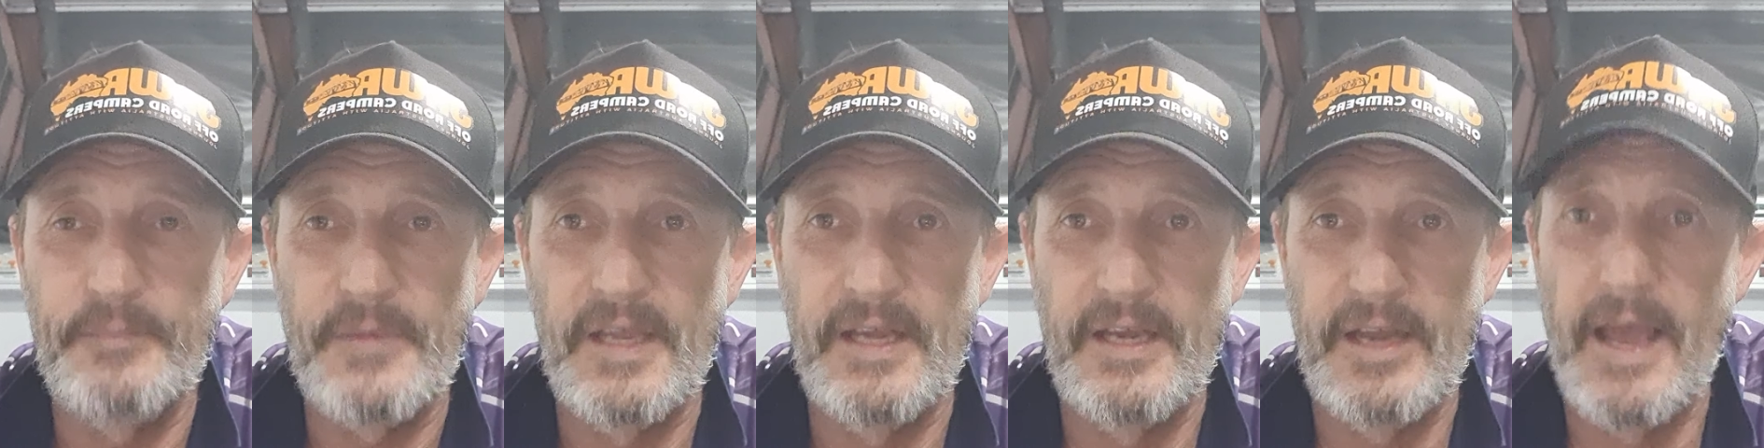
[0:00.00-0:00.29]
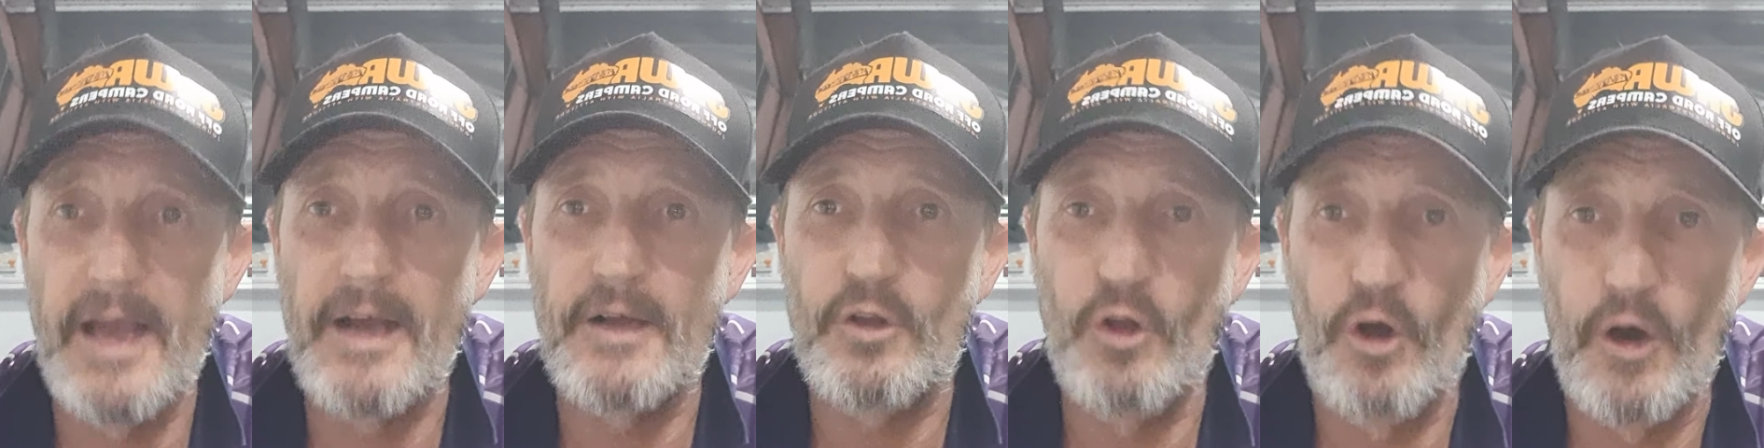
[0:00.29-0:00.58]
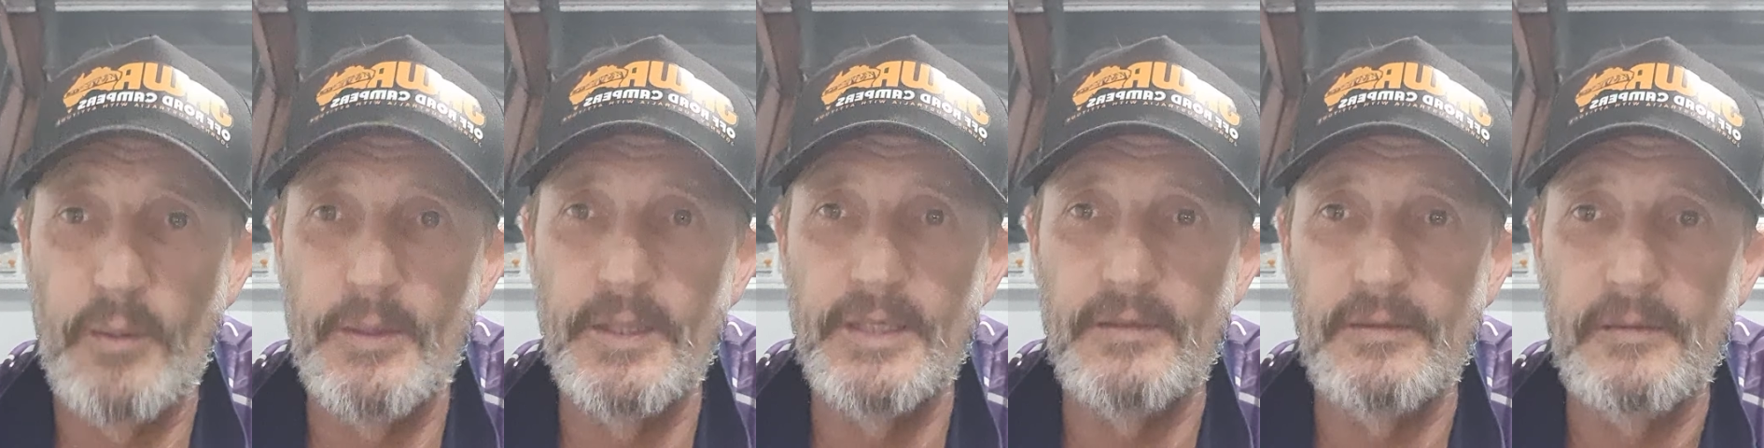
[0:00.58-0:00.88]
In our
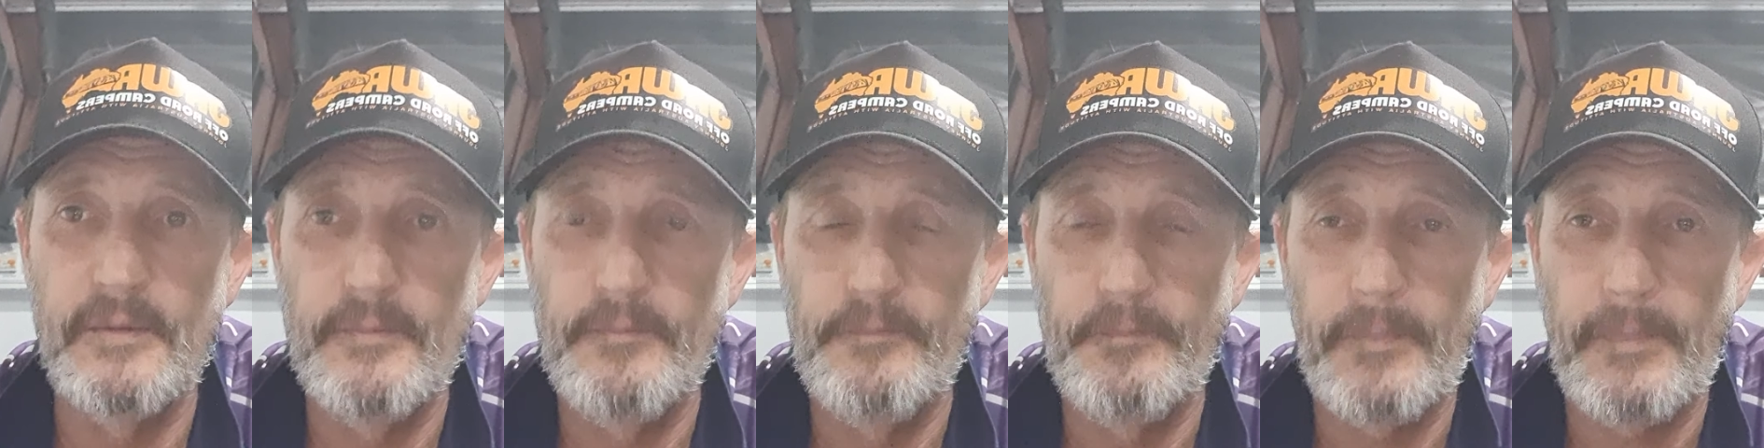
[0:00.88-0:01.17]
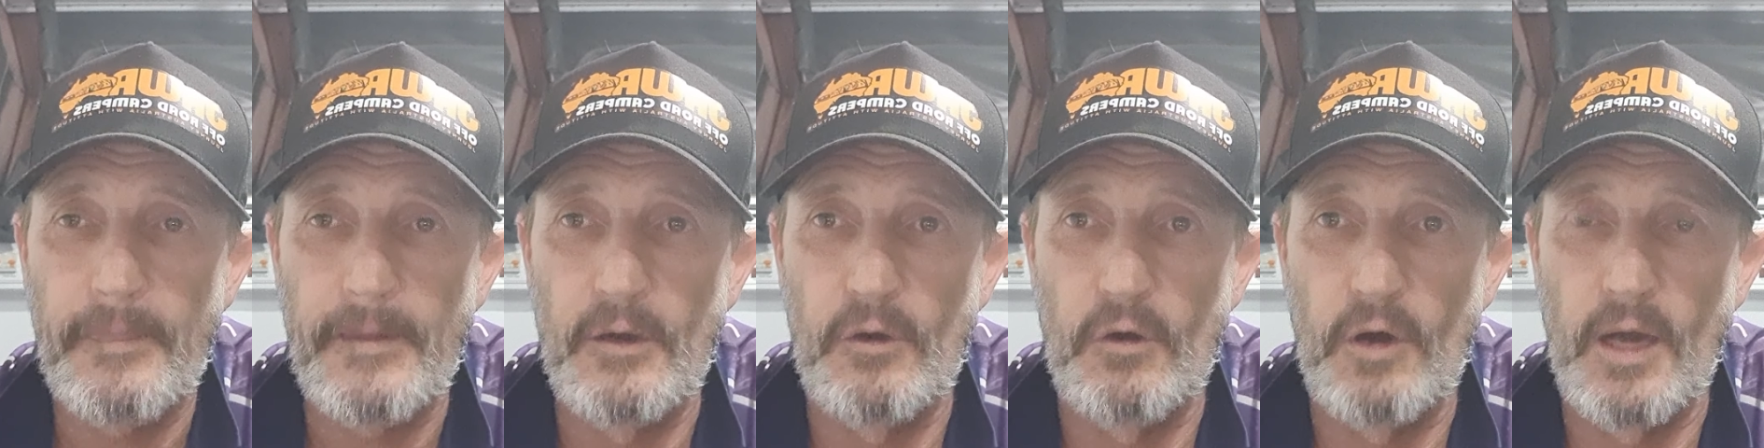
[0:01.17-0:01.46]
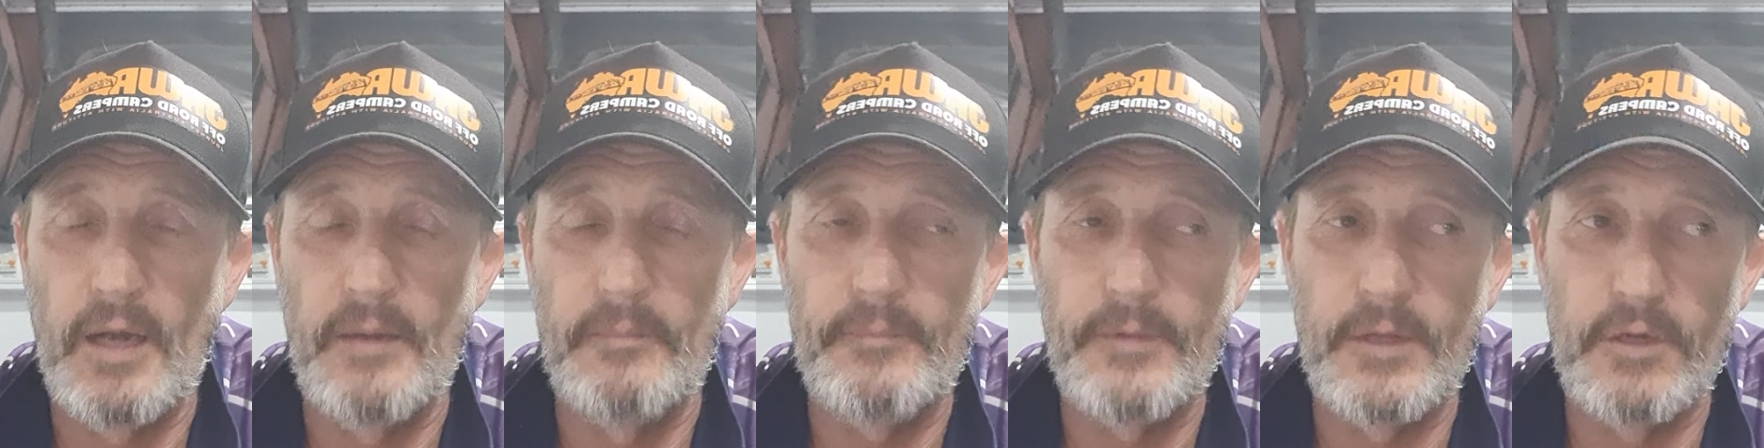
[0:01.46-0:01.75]
climate, all
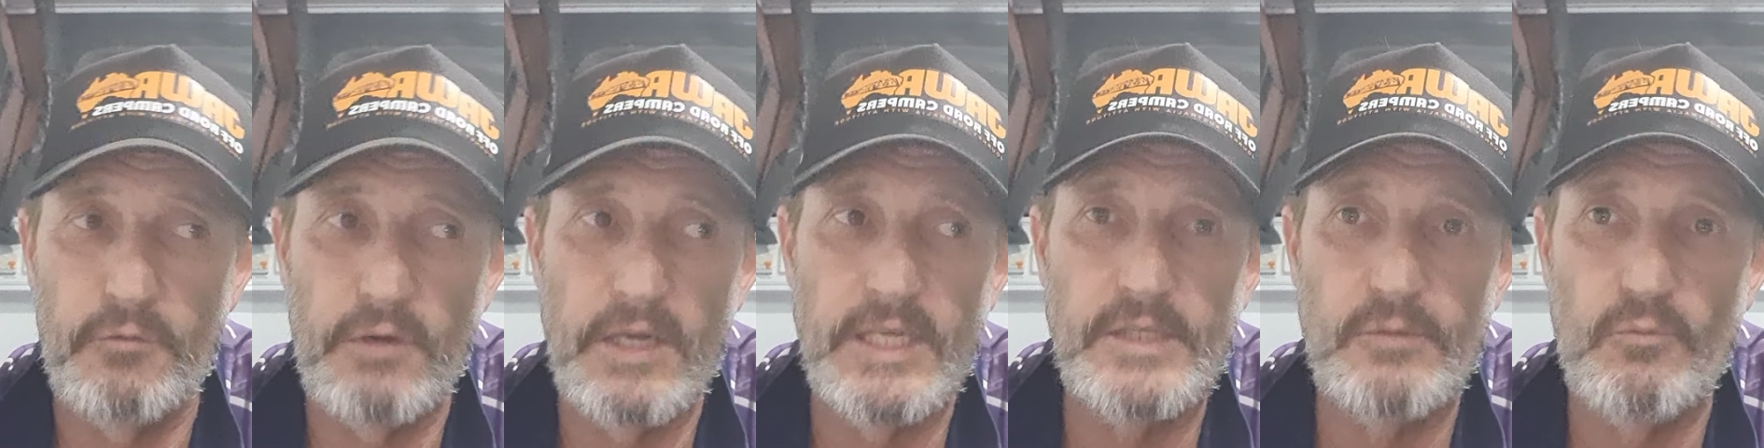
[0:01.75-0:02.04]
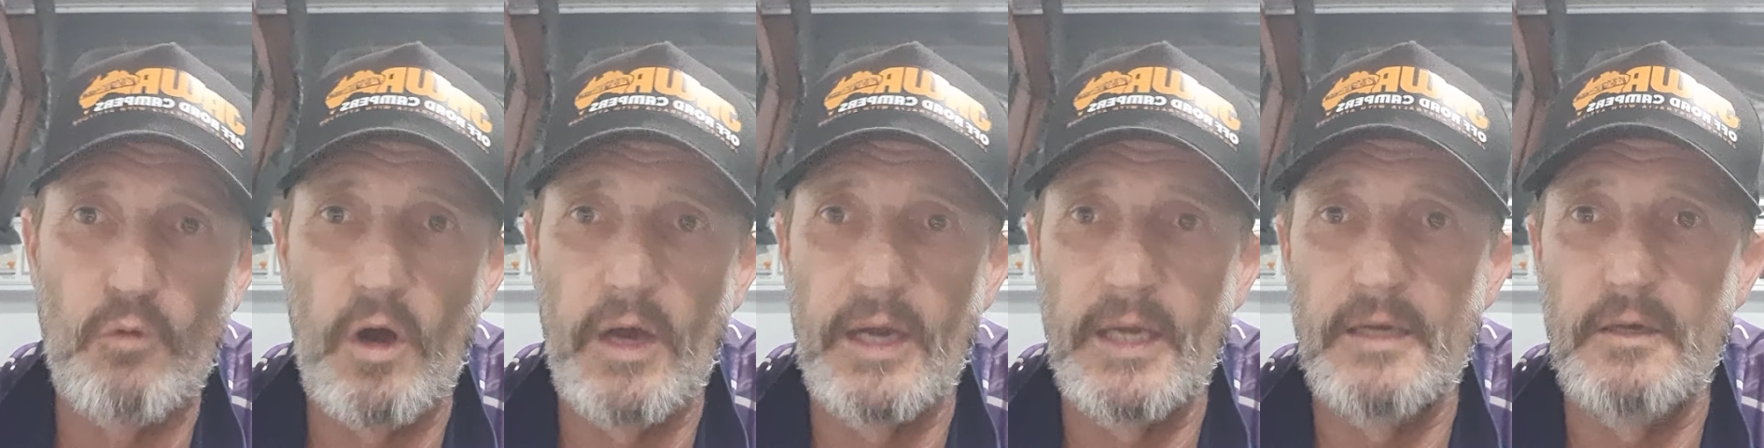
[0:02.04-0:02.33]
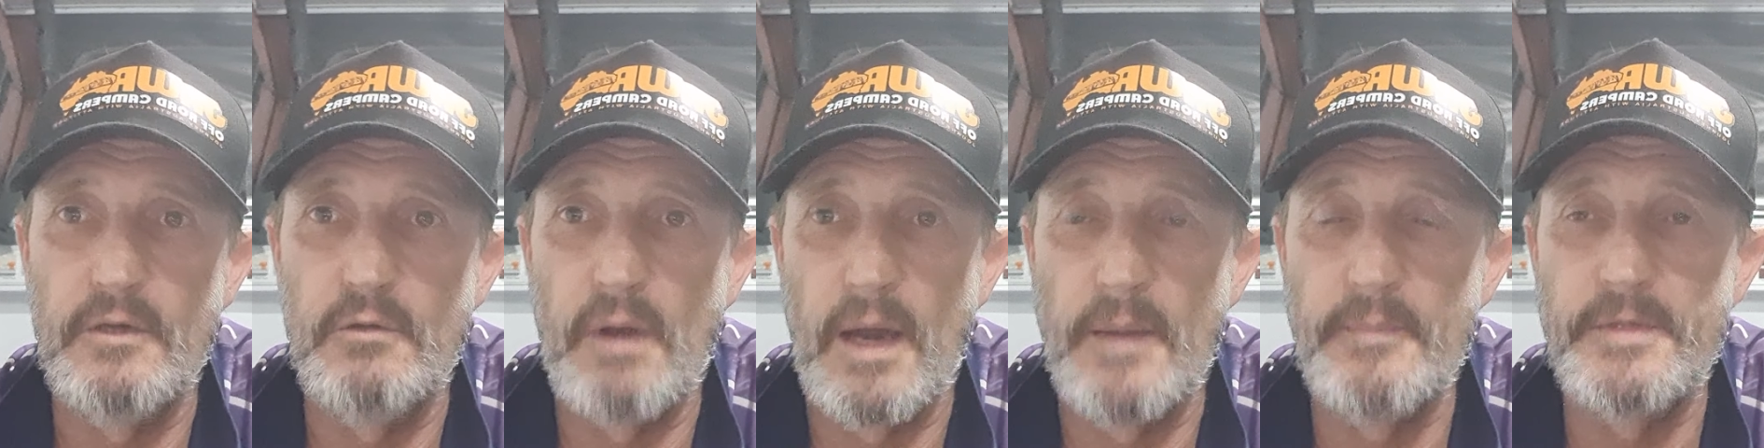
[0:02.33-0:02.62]
right, the reason why
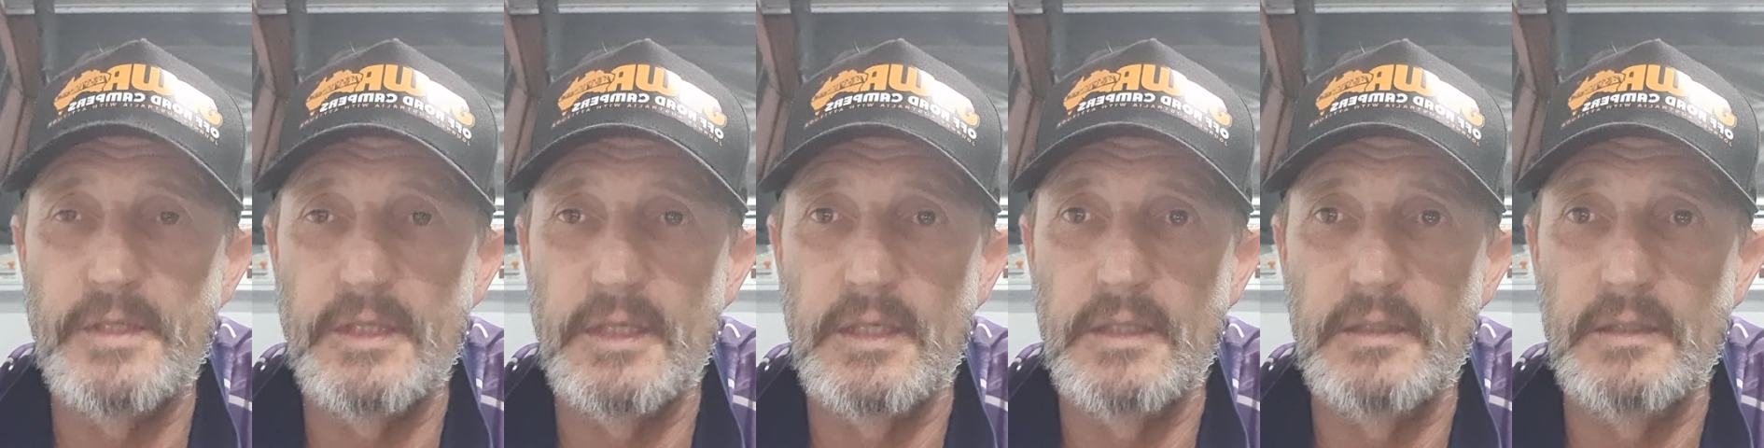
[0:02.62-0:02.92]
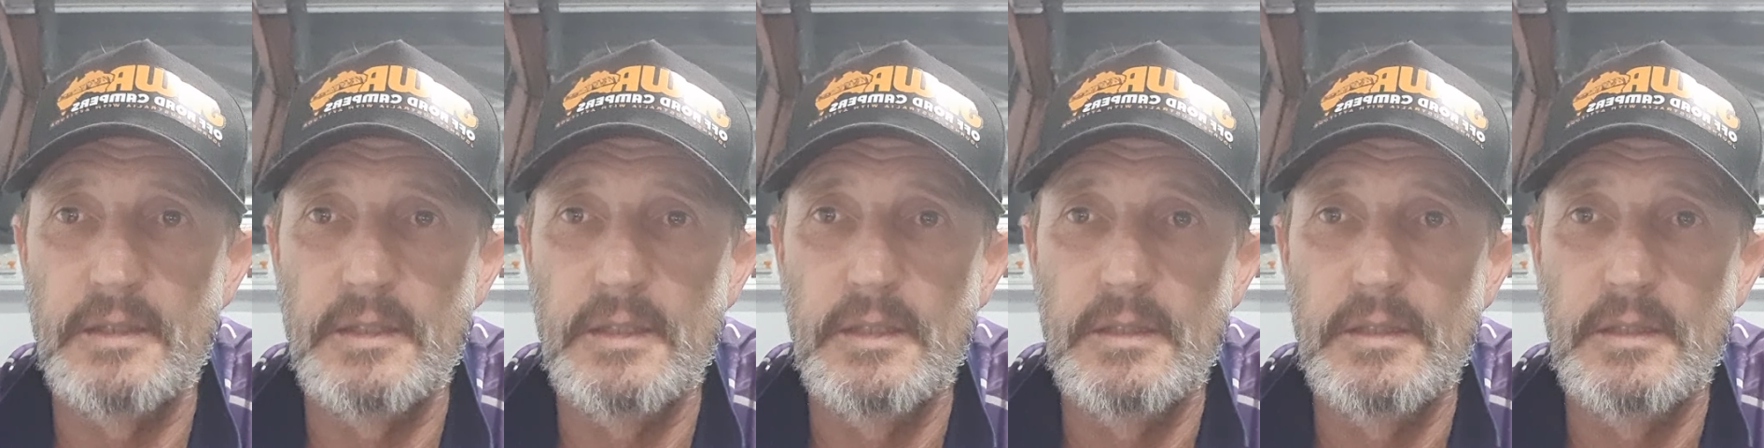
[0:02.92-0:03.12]
you empty it